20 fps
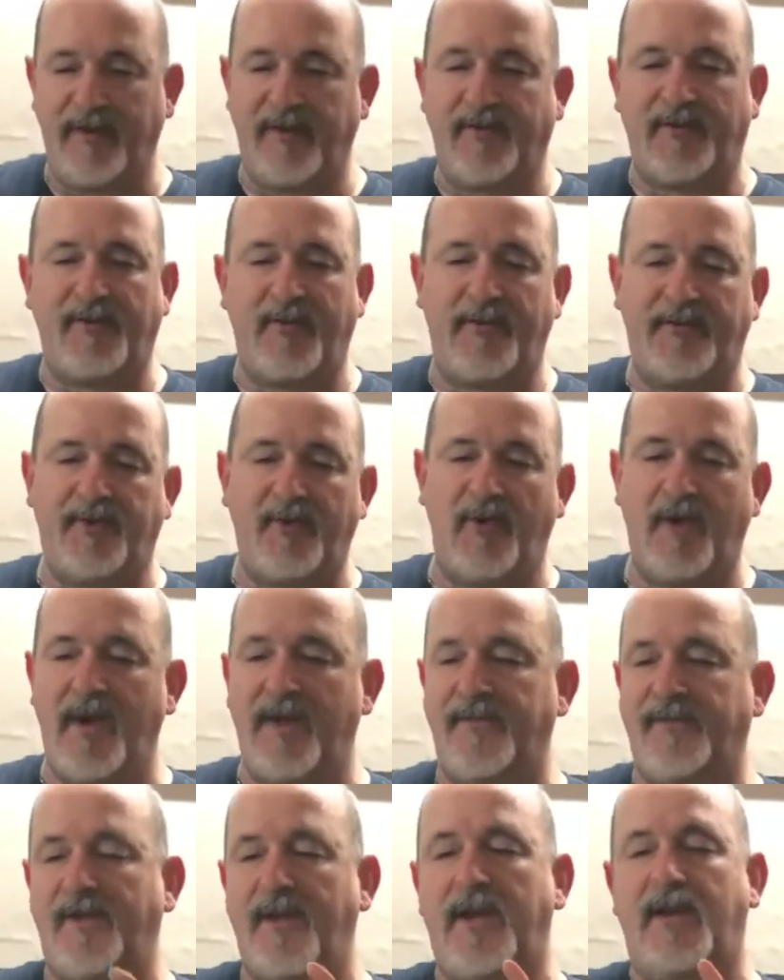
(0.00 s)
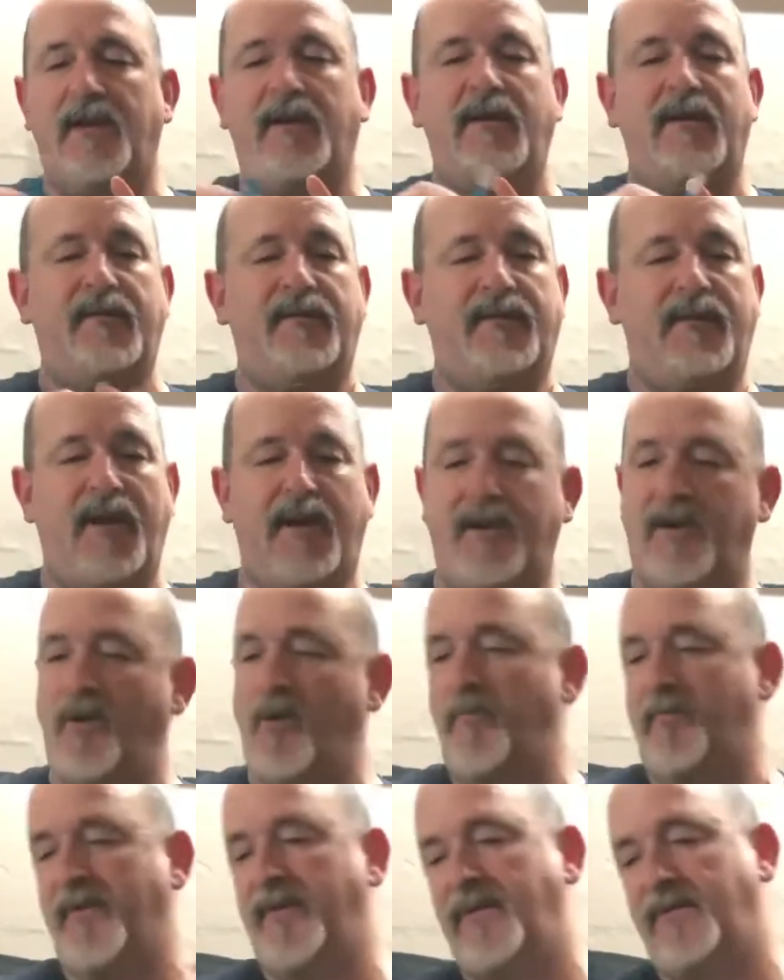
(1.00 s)
So let's go ahead and take it
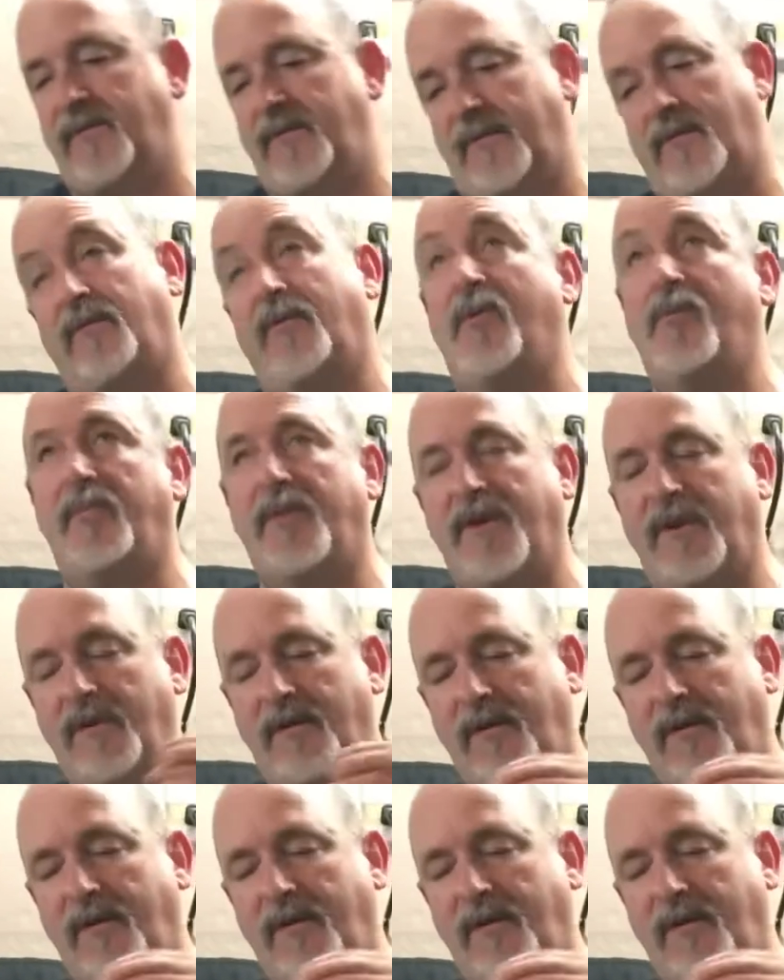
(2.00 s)
open, or open it.